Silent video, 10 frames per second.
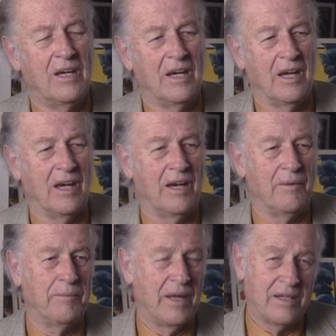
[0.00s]

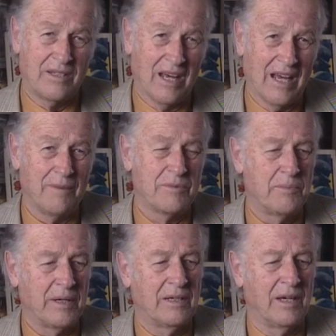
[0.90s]
many times
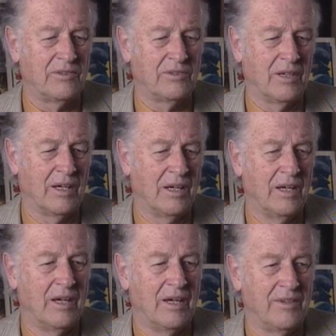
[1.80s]
because
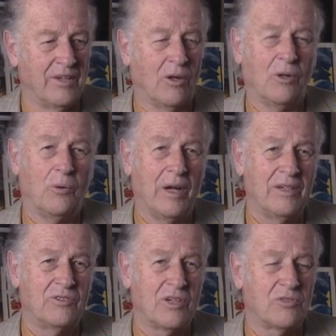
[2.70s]
the old
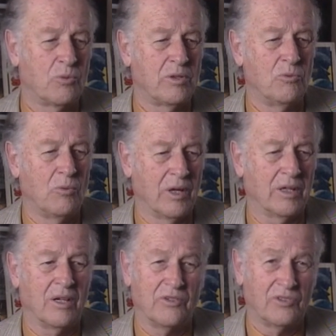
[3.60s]
ways just wouldn't
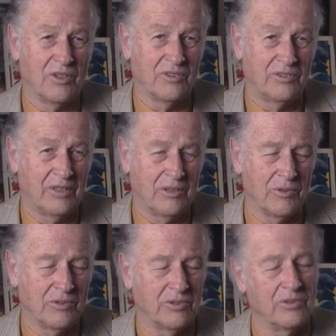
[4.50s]
work on certain
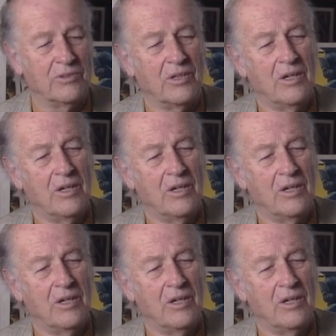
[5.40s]
sequences.